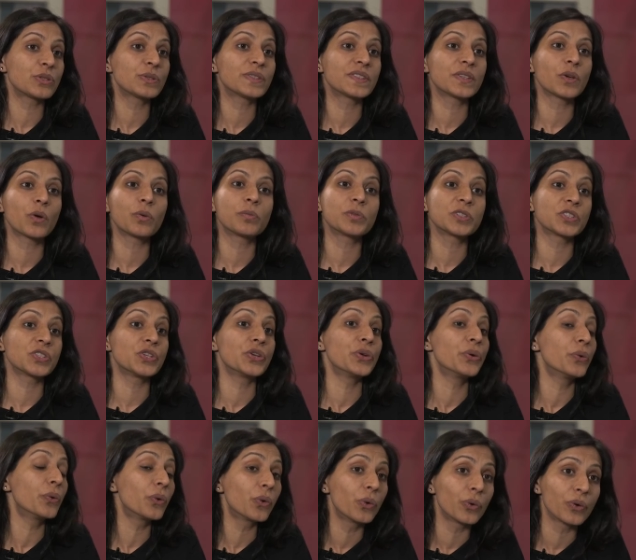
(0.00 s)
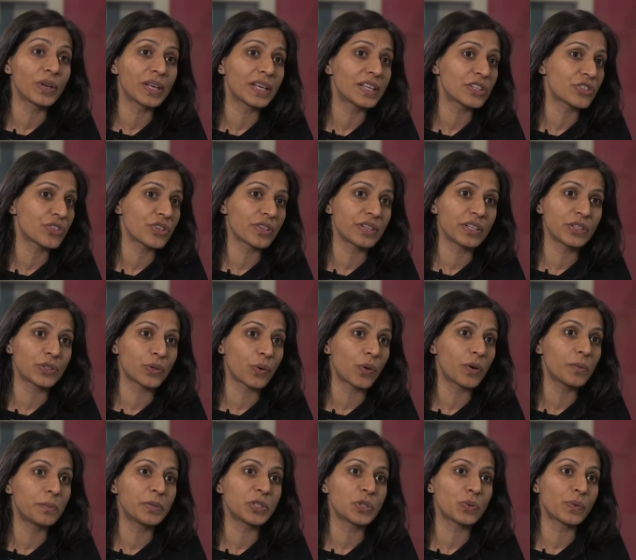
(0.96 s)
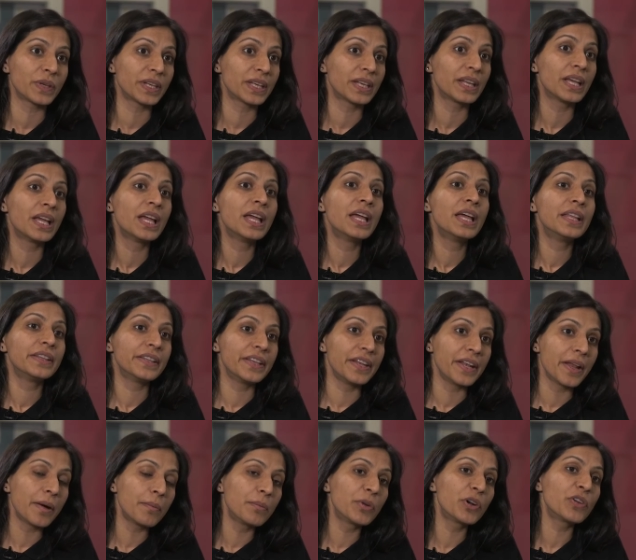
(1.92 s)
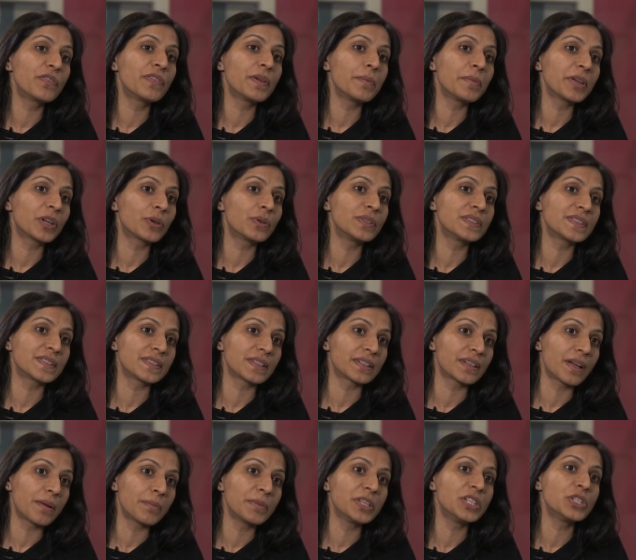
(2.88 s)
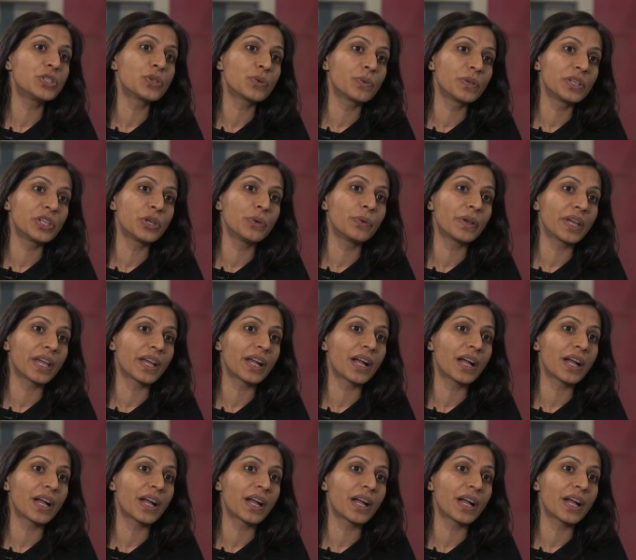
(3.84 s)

you see almost no correlation at all between the number of immigrants that come into a UK